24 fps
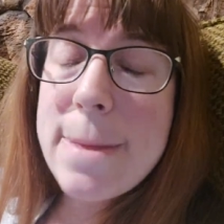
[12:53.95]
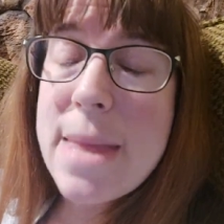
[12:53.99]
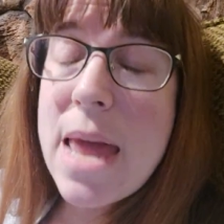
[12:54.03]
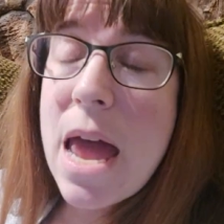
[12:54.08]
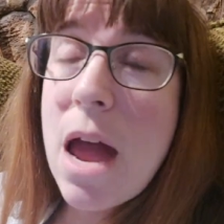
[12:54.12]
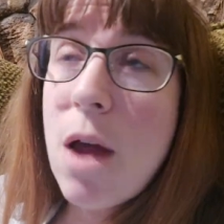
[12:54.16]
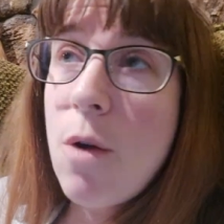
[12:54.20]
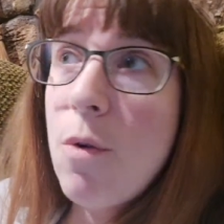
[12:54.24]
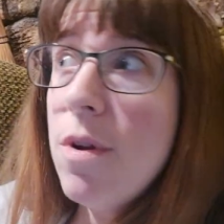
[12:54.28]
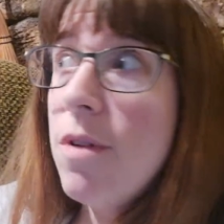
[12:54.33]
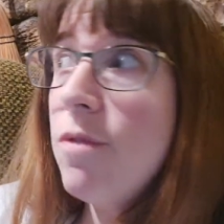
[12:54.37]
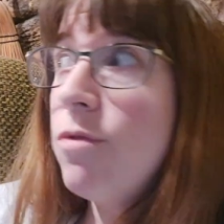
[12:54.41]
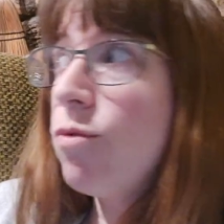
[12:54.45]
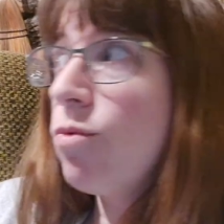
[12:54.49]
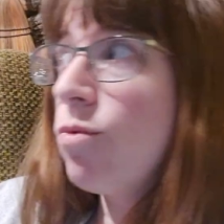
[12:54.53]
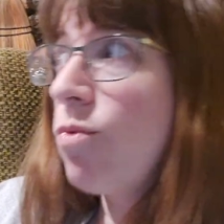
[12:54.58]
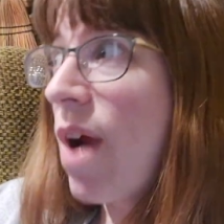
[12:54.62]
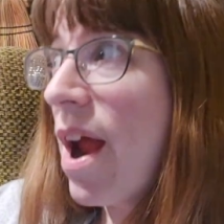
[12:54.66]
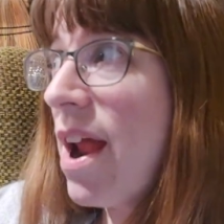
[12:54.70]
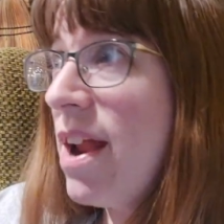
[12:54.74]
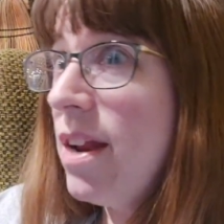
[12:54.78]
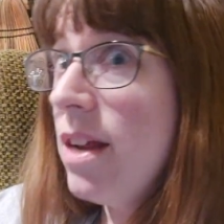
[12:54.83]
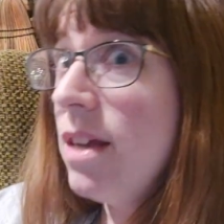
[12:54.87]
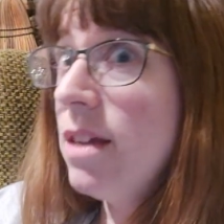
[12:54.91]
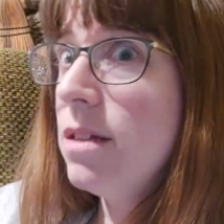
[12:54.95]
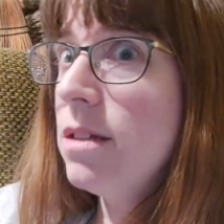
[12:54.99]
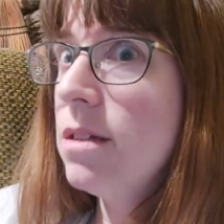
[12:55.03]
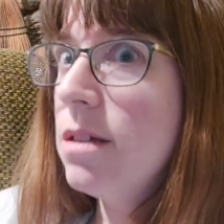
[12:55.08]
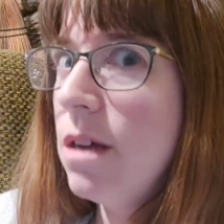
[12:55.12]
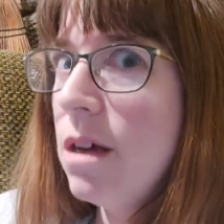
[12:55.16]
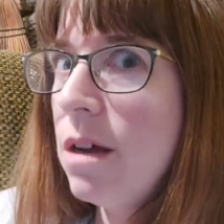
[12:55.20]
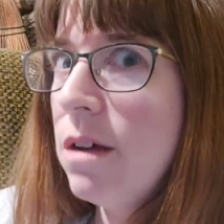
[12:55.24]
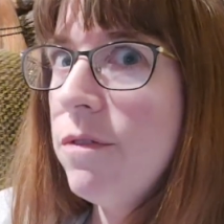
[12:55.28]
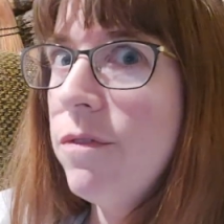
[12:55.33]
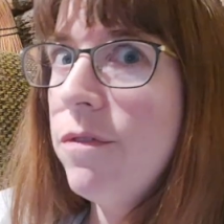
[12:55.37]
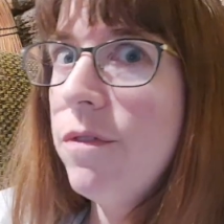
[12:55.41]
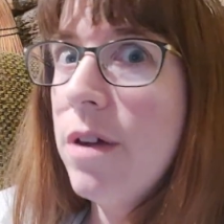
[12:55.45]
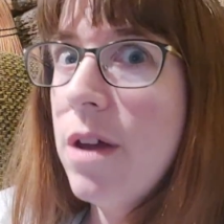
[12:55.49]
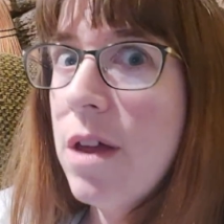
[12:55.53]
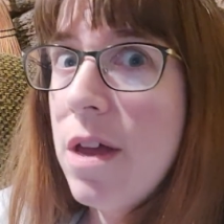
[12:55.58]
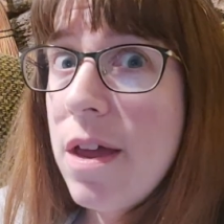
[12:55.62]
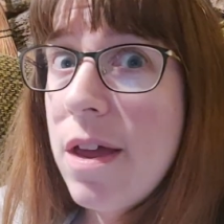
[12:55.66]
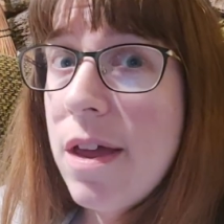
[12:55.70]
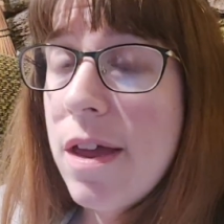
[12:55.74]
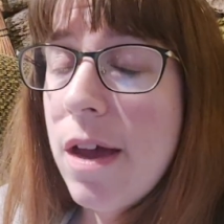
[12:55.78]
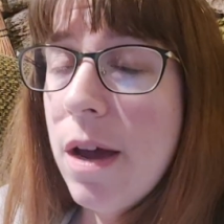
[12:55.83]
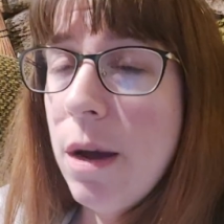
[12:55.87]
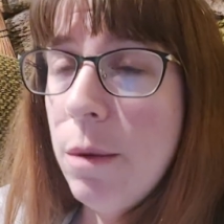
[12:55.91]
Now, if writing stuff
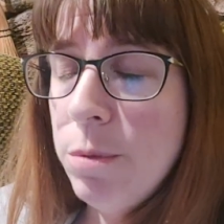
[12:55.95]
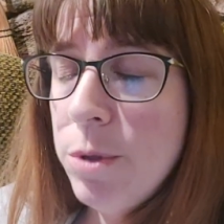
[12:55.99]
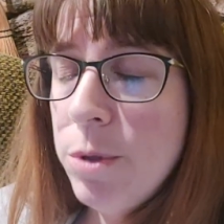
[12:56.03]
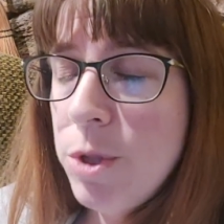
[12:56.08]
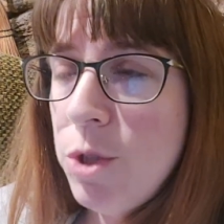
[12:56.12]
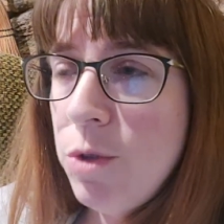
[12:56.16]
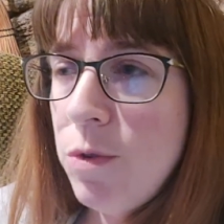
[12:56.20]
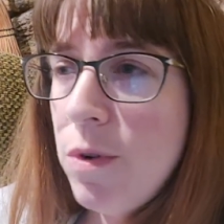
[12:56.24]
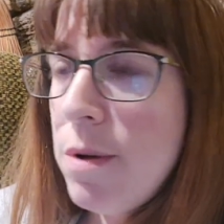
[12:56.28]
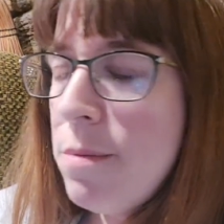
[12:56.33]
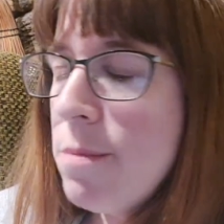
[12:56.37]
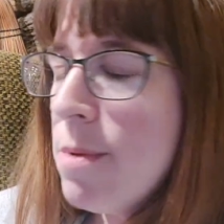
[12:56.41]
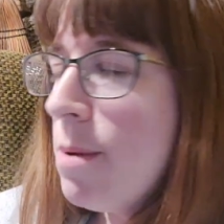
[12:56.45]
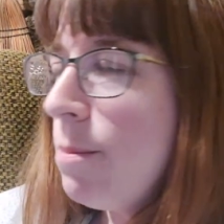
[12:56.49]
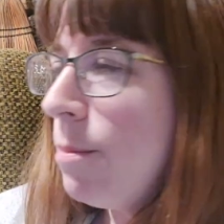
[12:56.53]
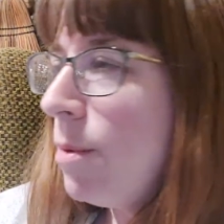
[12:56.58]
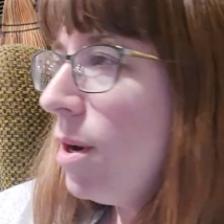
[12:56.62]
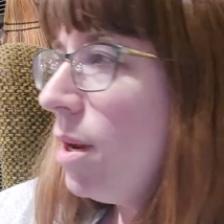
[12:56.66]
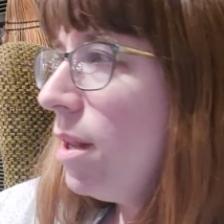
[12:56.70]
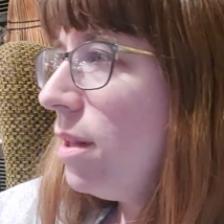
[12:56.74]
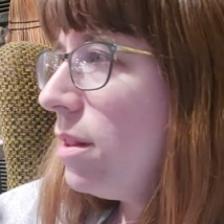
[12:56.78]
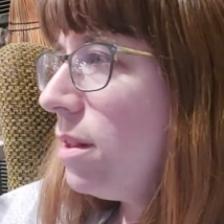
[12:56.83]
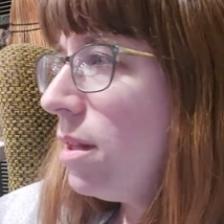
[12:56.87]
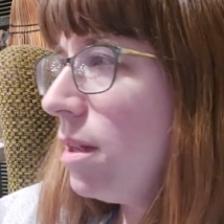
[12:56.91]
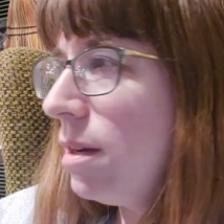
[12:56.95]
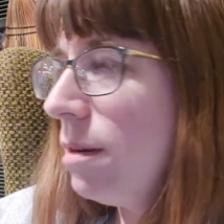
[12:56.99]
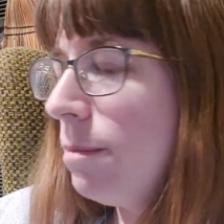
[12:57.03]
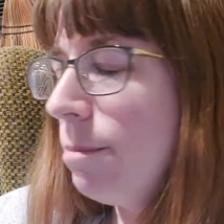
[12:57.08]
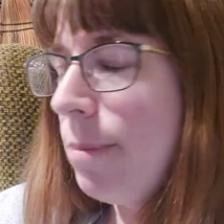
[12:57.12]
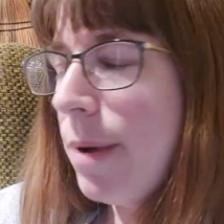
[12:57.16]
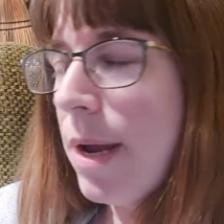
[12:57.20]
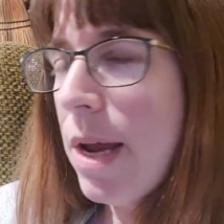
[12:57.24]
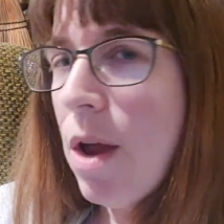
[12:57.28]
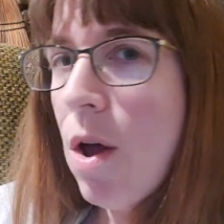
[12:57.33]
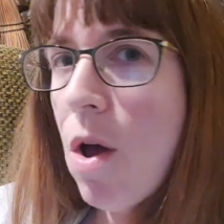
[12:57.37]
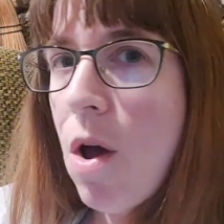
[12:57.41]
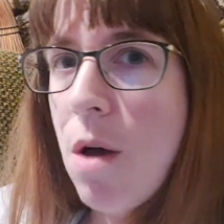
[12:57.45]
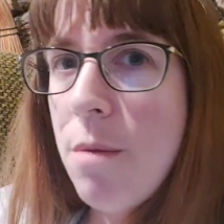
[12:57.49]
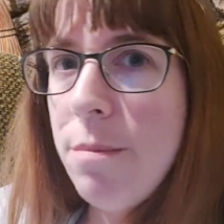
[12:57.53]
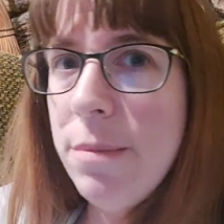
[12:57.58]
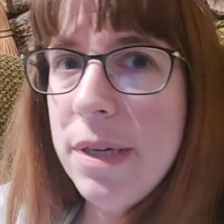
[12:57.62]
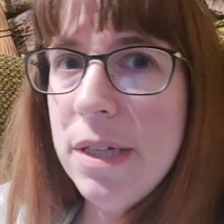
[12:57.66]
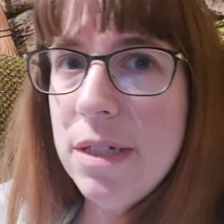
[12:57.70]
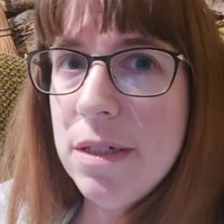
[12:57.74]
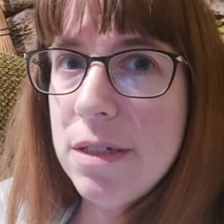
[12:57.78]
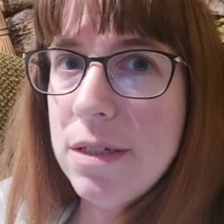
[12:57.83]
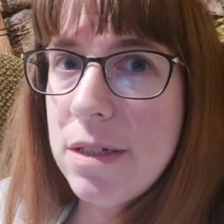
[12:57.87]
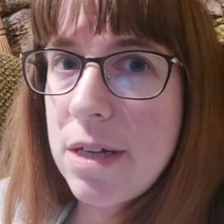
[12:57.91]
helps you remember it, then by all
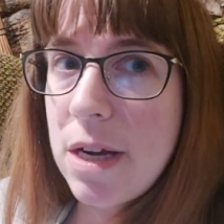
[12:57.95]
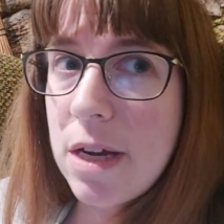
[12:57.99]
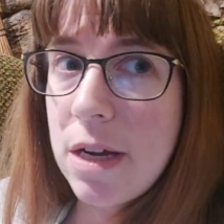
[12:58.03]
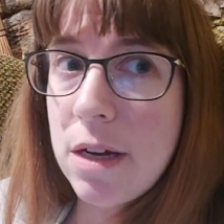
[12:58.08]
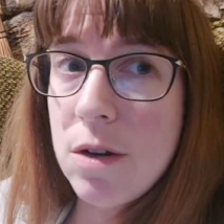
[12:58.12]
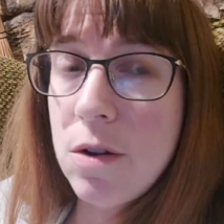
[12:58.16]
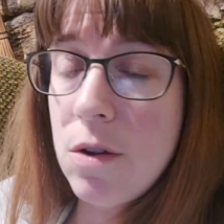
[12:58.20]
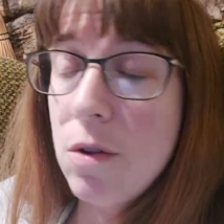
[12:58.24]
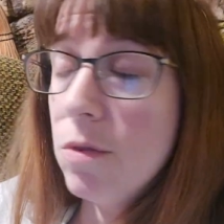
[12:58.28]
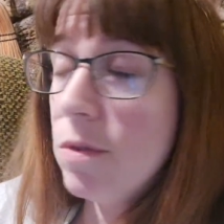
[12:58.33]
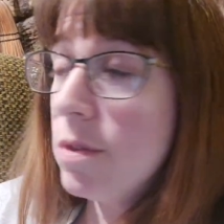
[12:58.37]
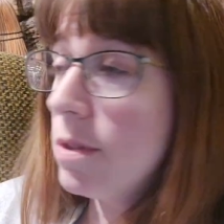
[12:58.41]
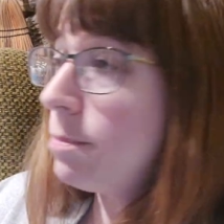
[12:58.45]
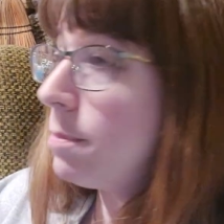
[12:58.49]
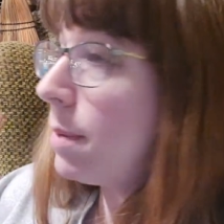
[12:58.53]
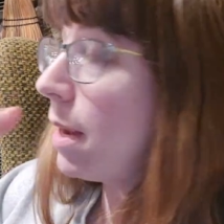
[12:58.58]
means take notes.